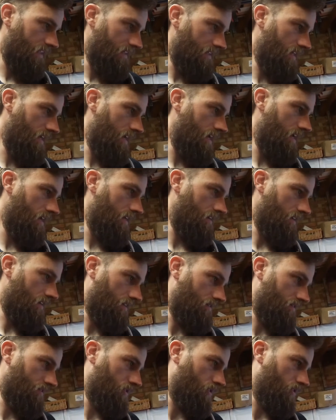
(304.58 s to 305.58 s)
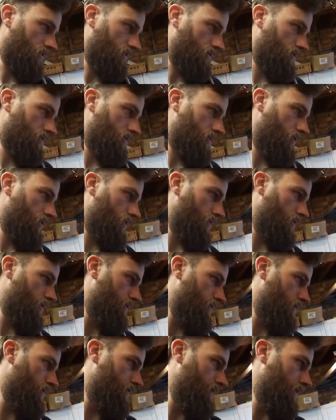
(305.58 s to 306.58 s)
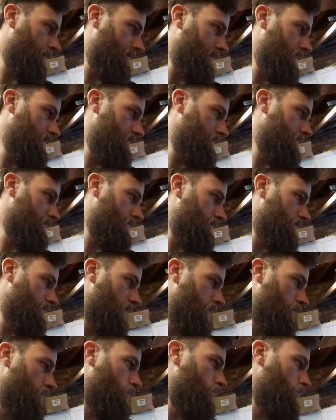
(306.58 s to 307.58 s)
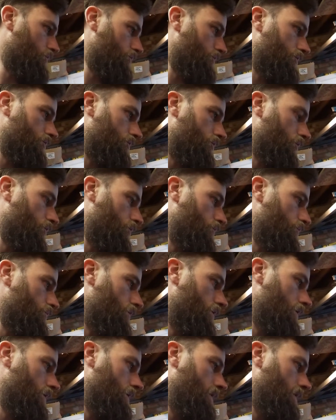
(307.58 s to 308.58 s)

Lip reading: Then I've got to, this is in no order at all,